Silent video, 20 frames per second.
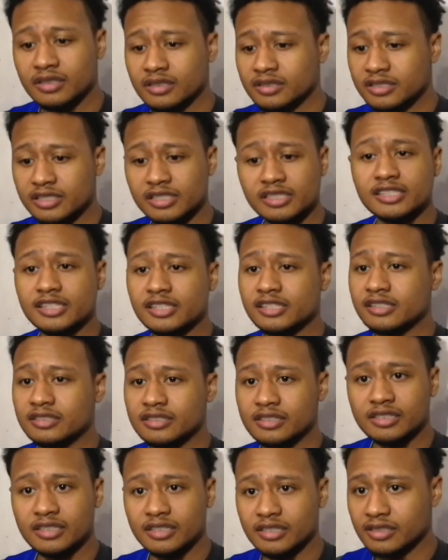CJ's
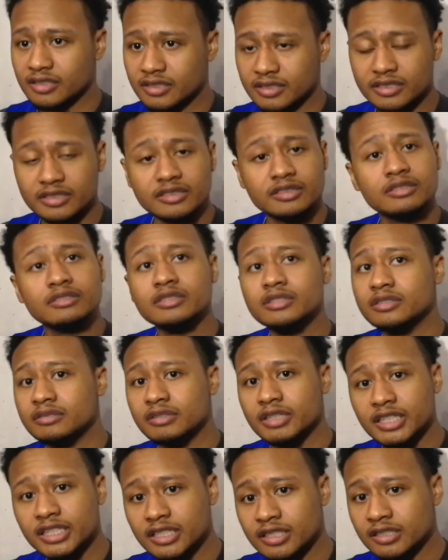a killer. He's doing
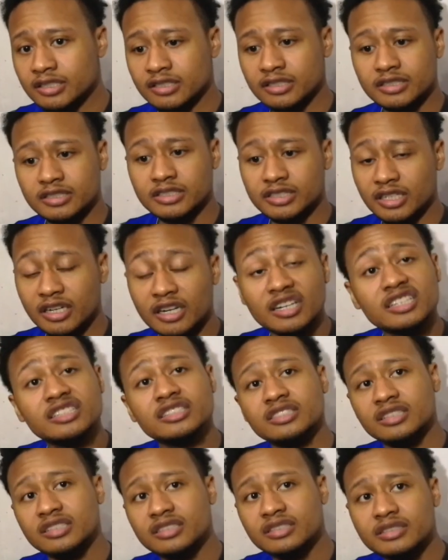well. He's young.
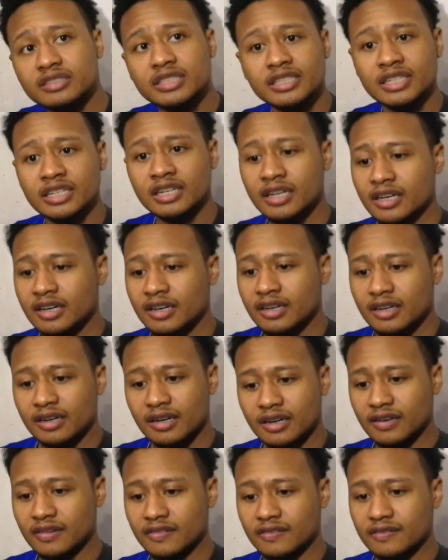He's hungry,
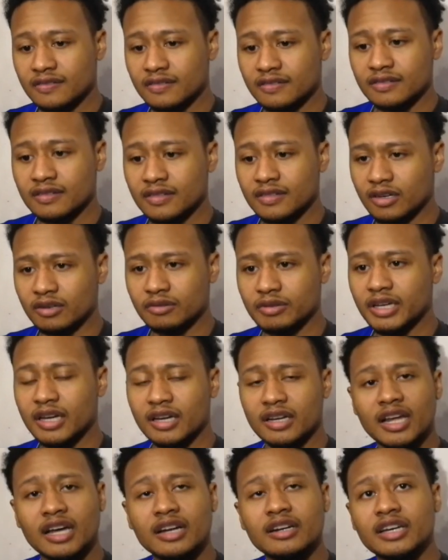and you know we
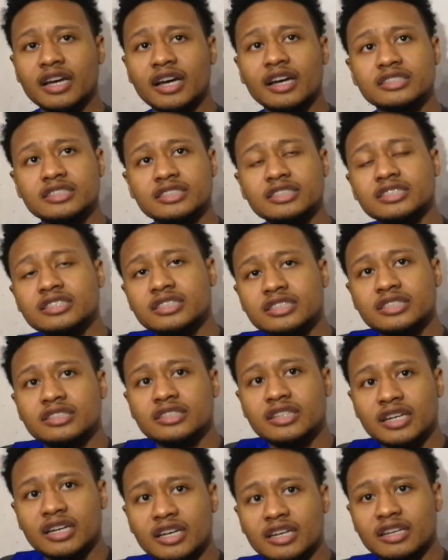got a lot of guys this year
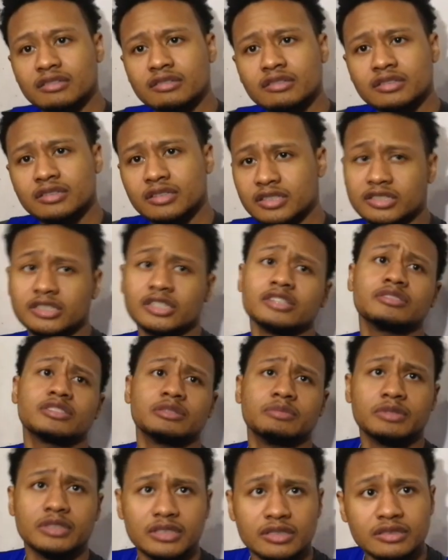that deserves
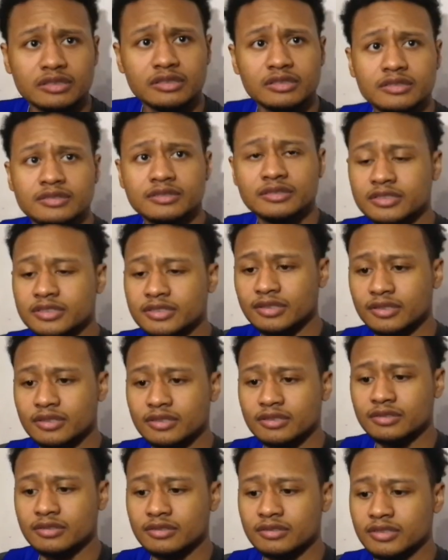to be.
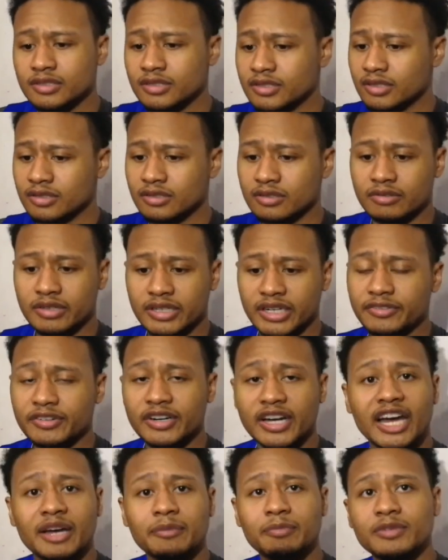So you know whatever
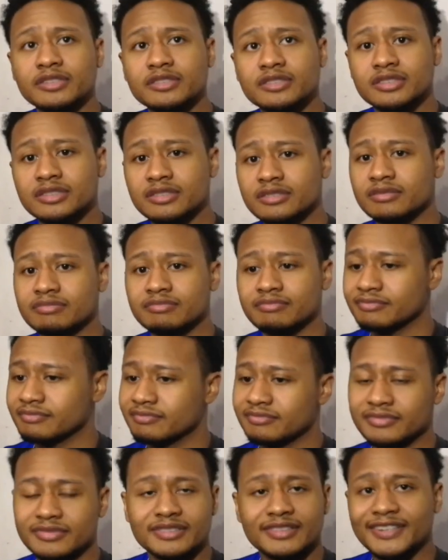happens,
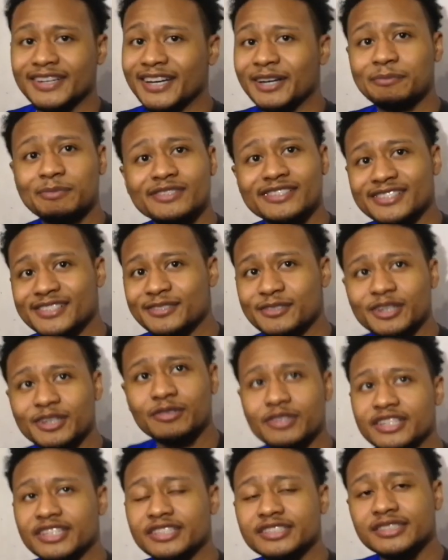it happens.
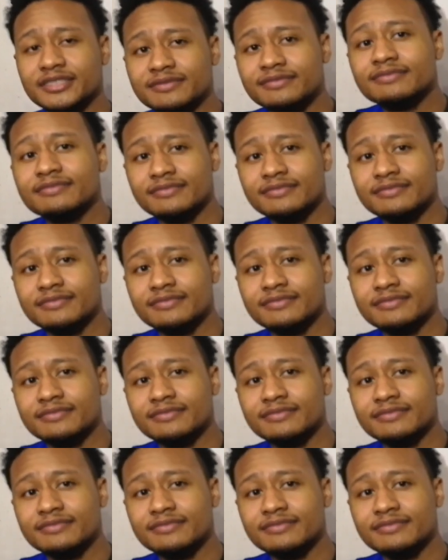Whoever gets it.